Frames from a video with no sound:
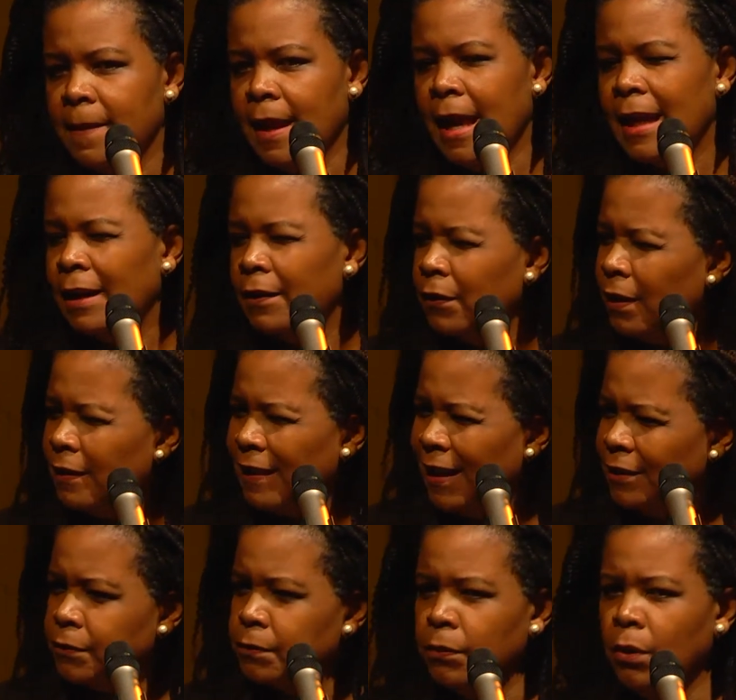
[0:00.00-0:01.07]
And I thought,
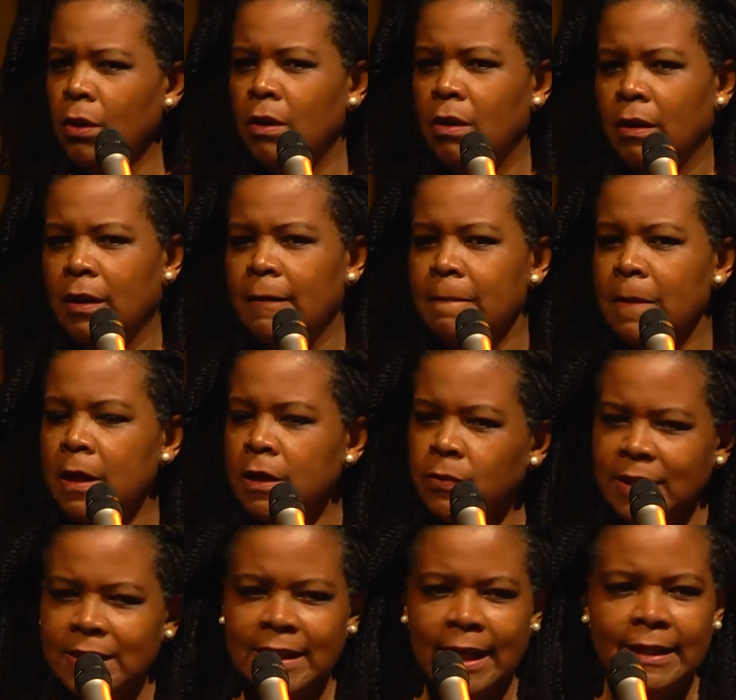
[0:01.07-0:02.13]
that's wrong. So
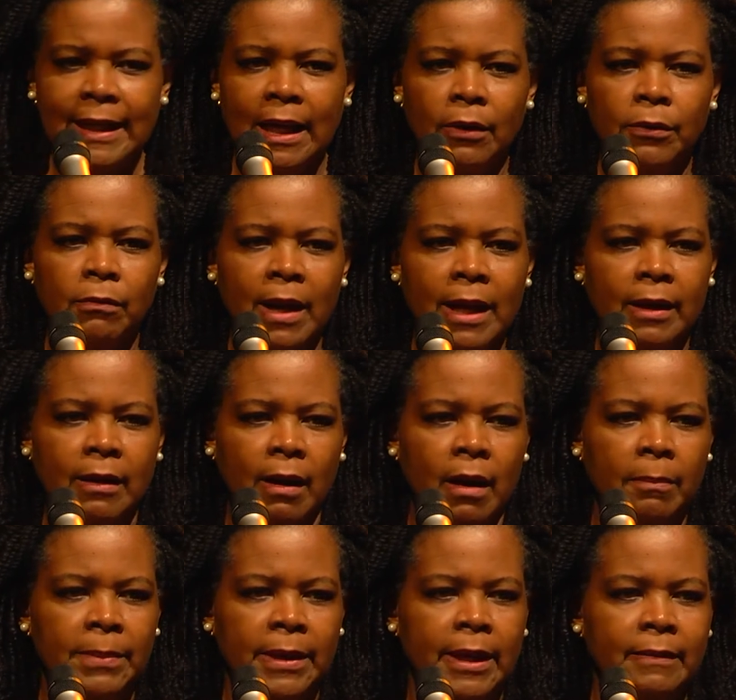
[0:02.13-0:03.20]
I sat down to write an
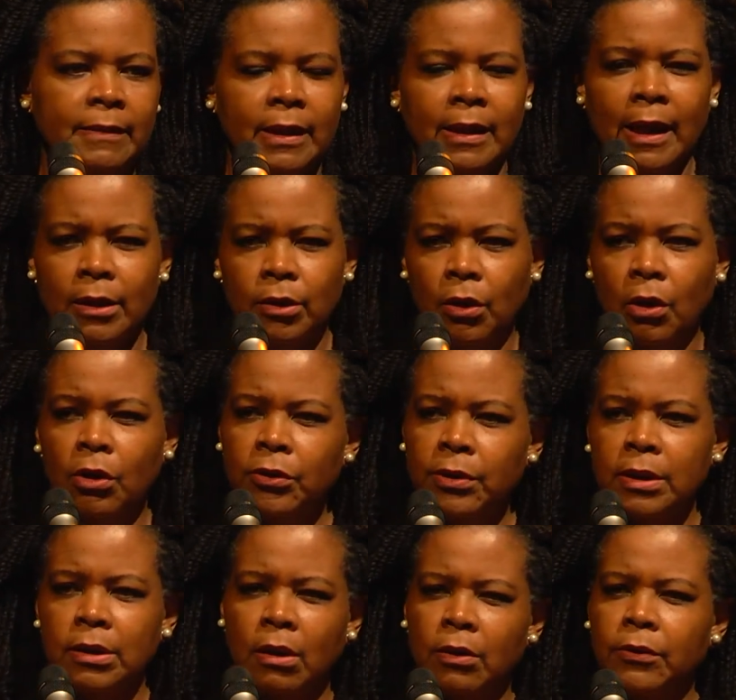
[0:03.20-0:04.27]
op-ed that got longer
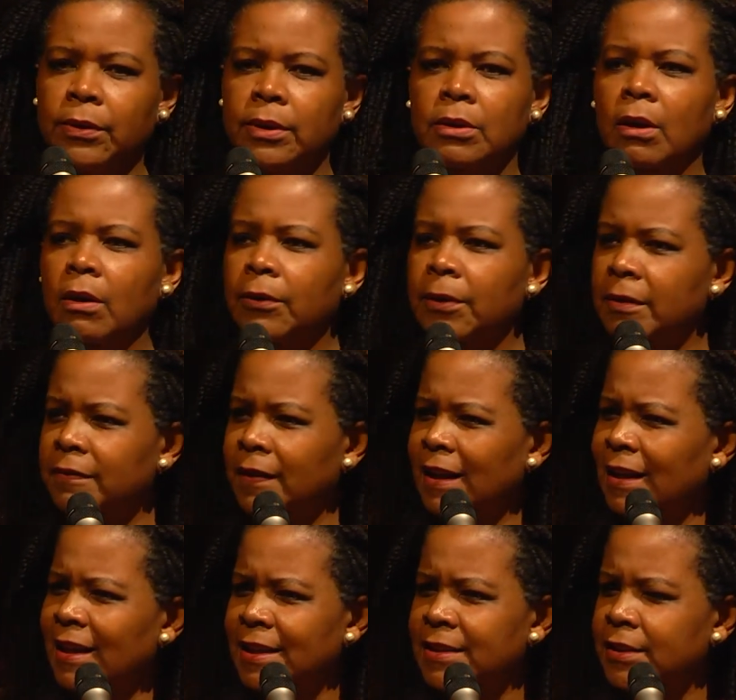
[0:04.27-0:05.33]
and longer and longer, and
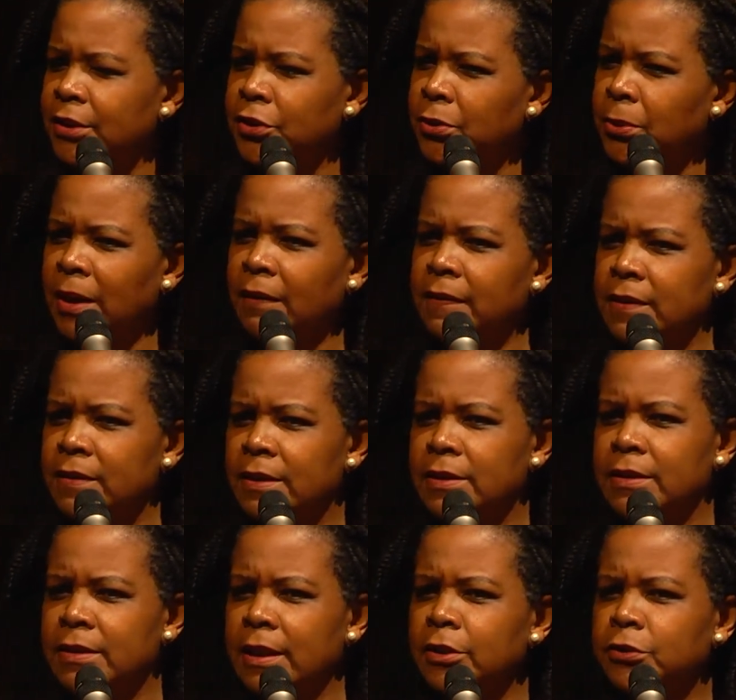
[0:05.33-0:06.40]
finally I said, you have this
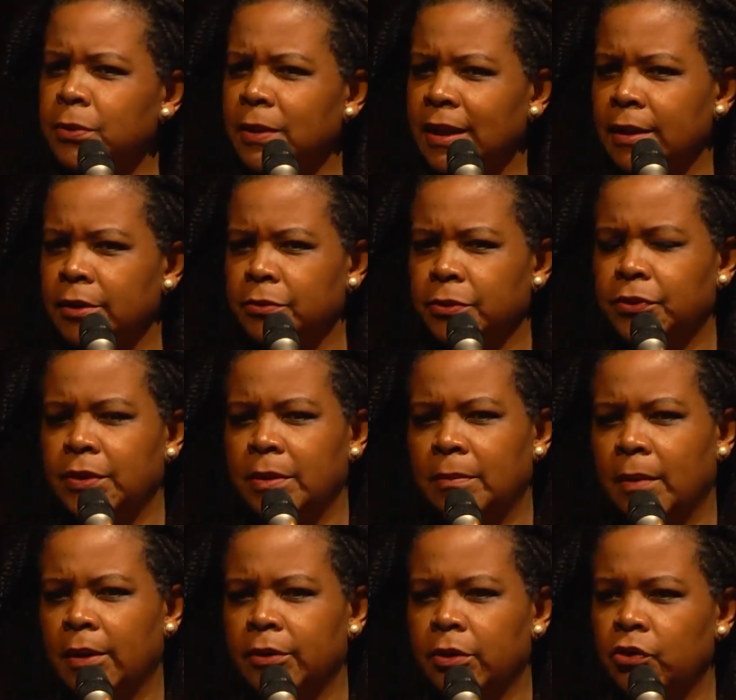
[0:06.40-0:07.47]
eccentric interest in
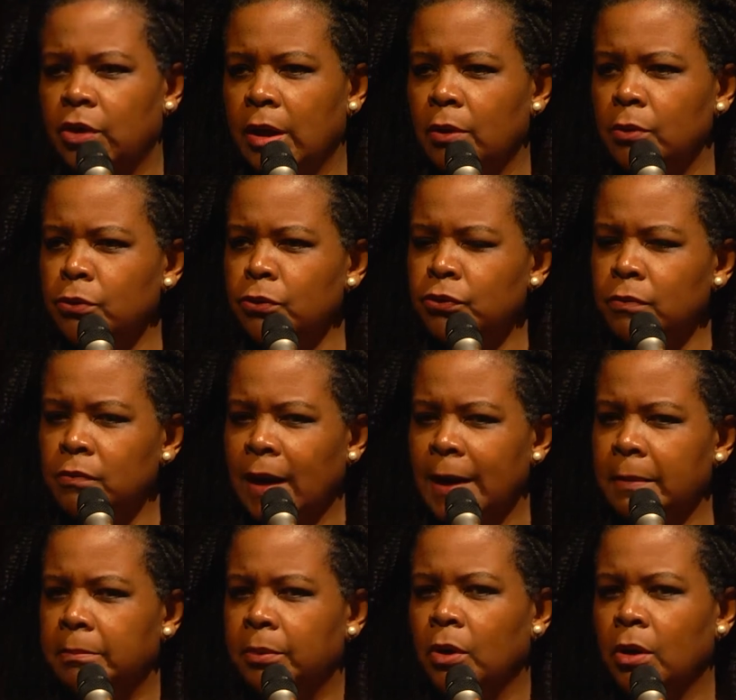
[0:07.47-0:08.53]
Monticello, you should write
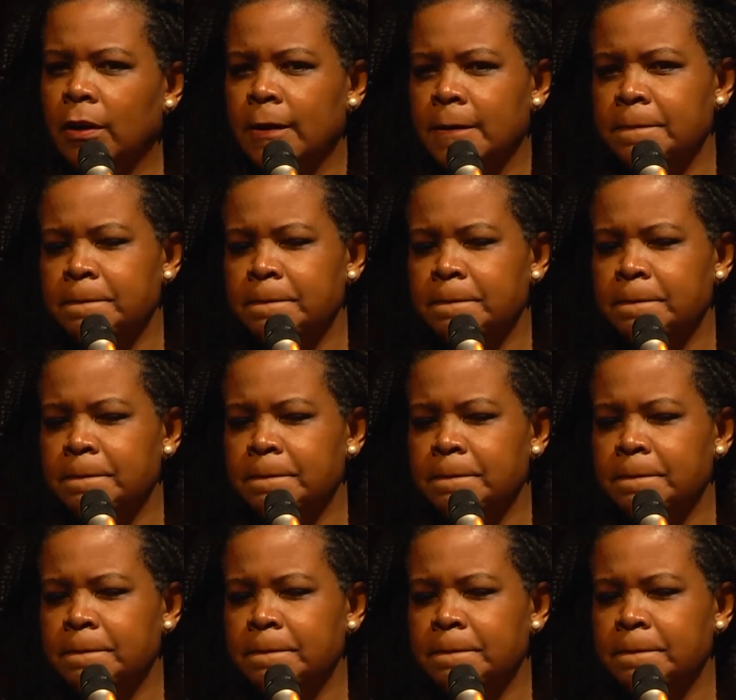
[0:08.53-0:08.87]
a book.